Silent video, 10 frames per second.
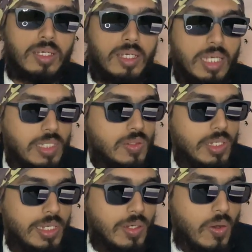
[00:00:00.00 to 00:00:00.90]
He
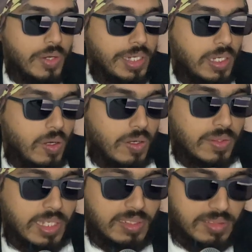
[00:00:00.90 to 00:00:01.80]
actually inaugurated a lot of
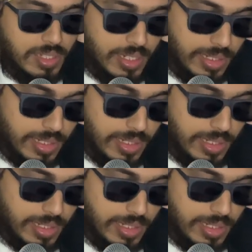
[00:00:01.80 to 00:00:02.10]
things there.